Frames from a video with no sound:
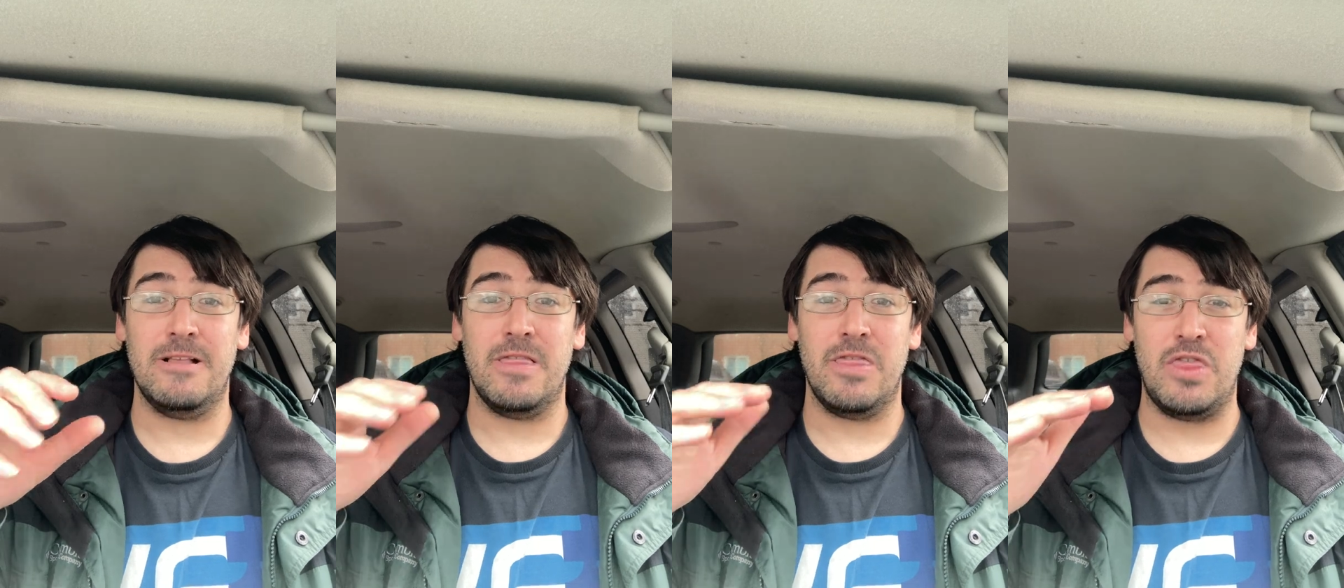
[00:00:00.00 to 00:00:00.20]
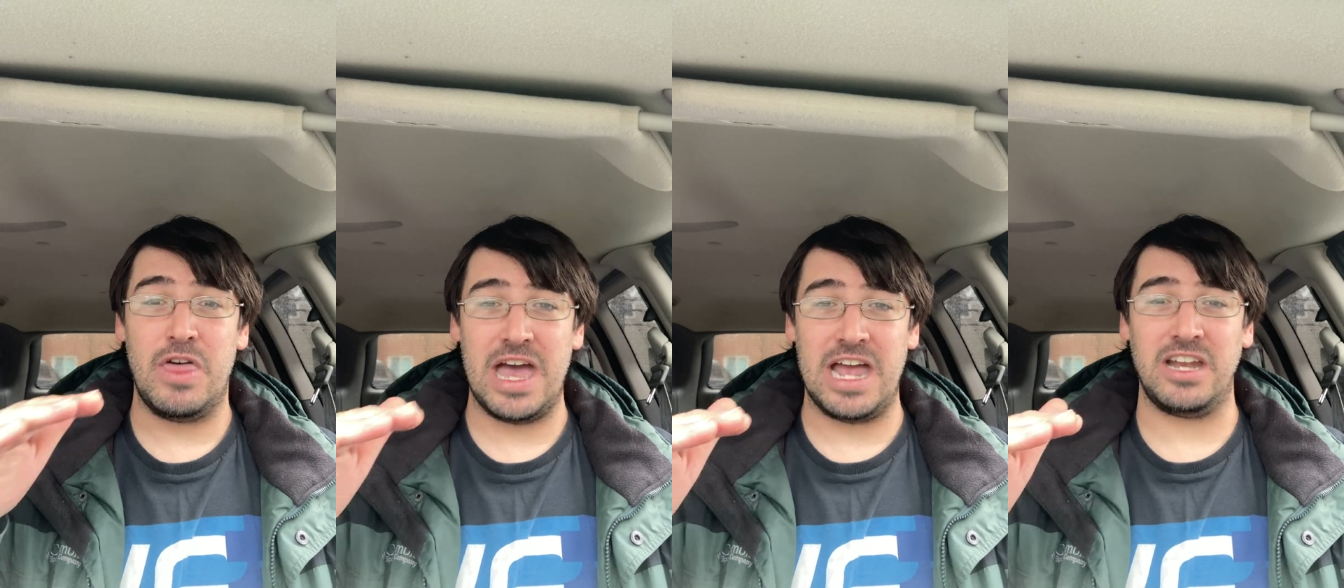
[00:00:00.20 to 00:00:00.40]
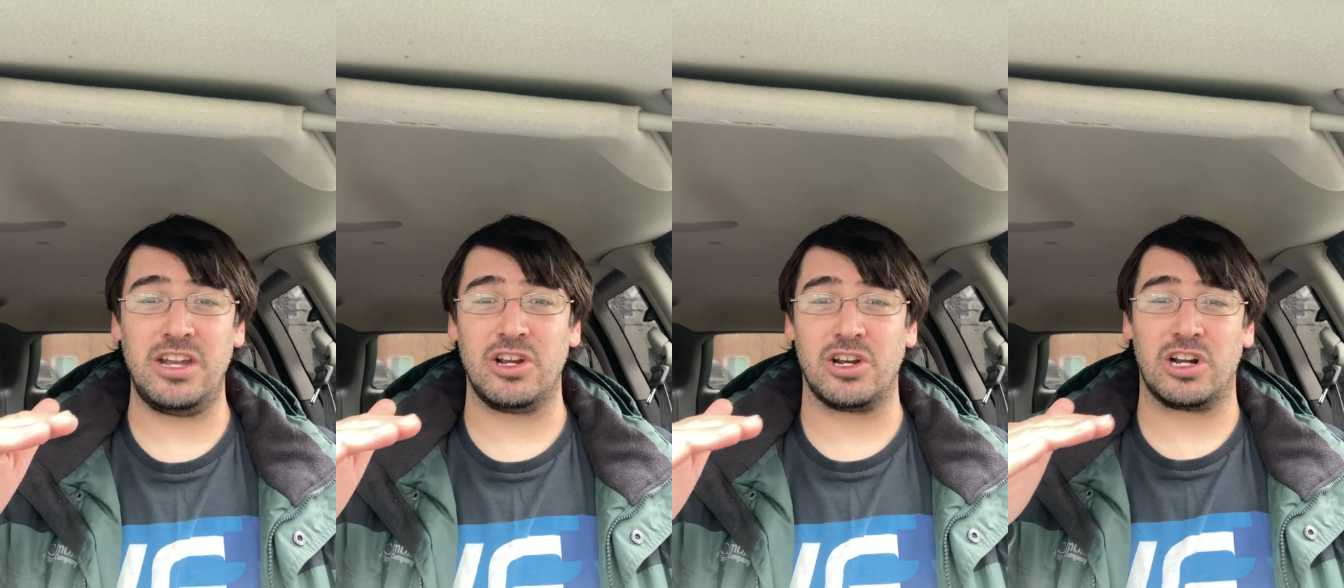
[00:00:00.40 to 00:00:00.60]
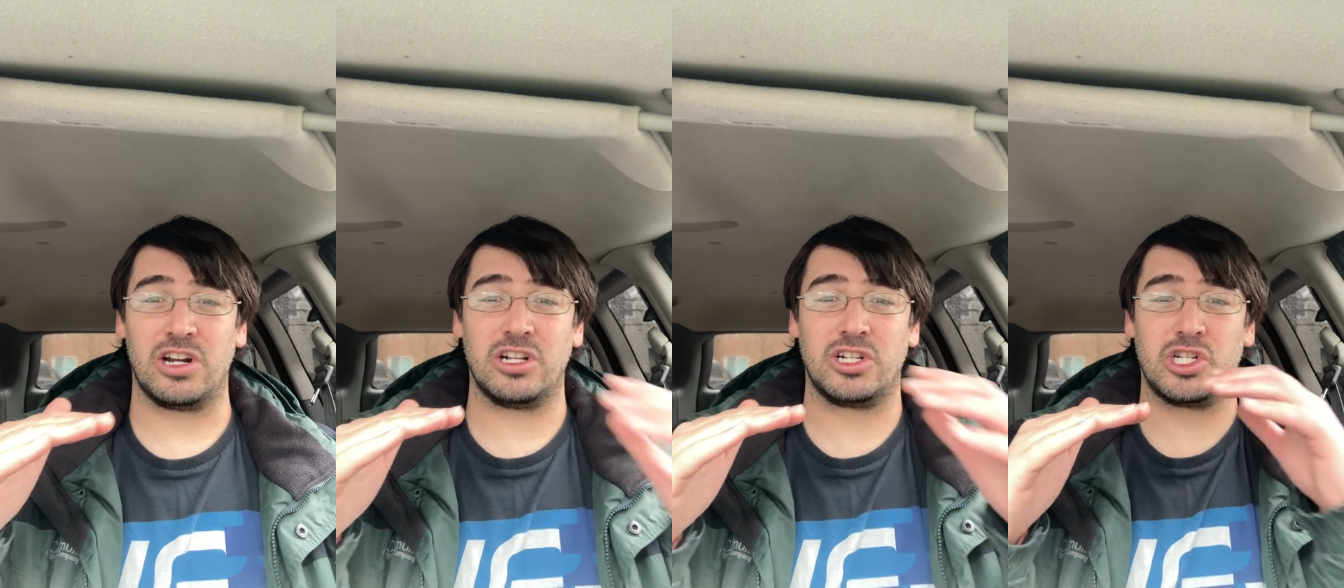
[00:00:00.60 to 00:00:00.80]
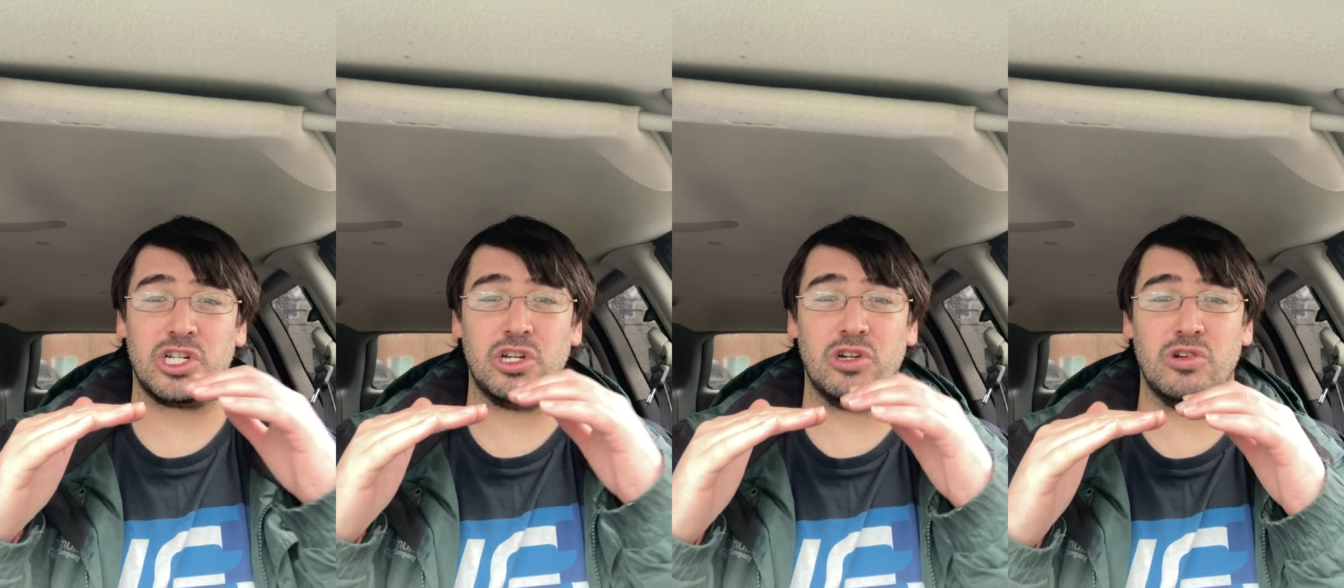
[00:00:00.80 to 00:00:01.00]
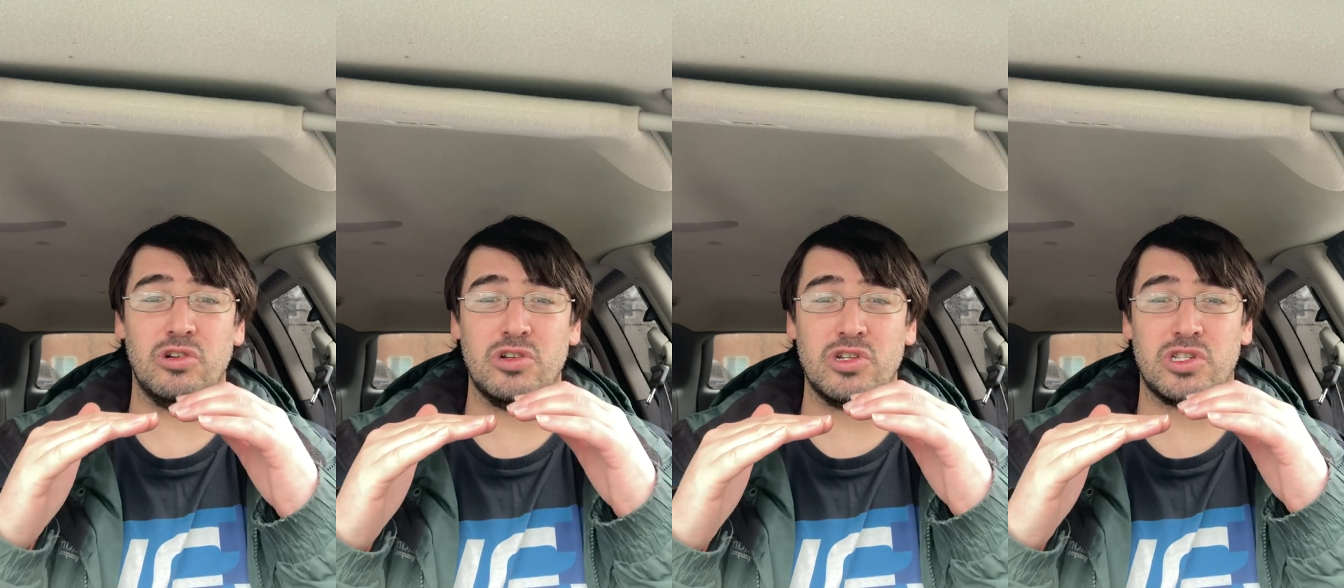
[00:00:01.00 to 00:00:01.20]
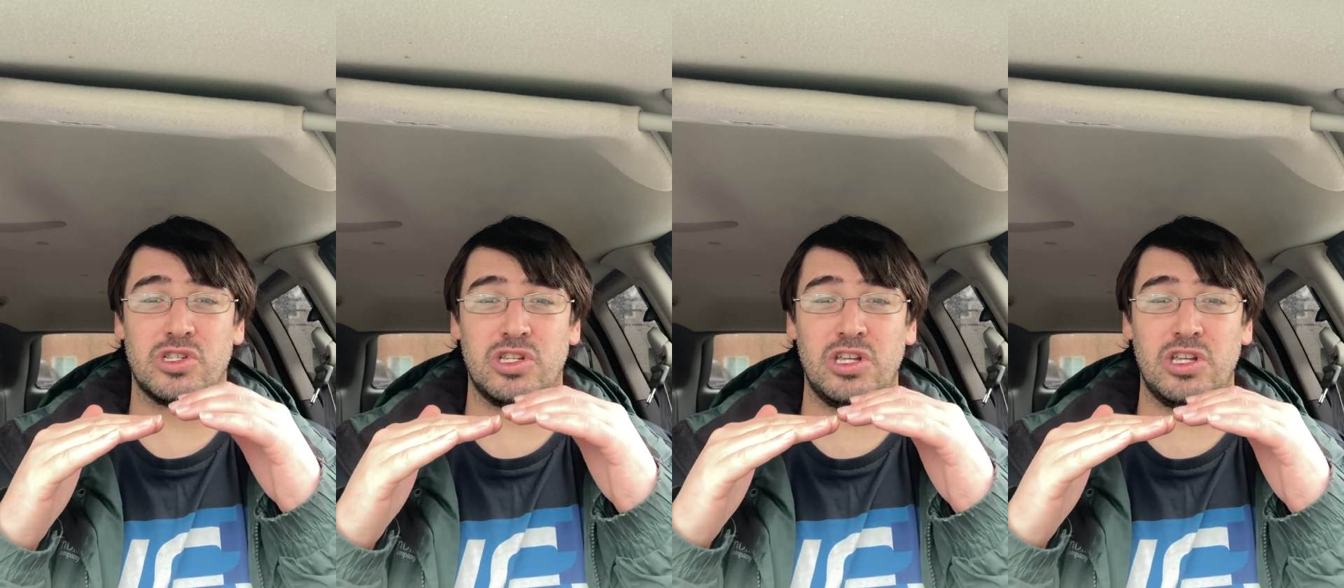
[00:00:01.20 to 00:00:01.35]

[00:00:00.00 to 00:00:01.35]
Then you're going to choose,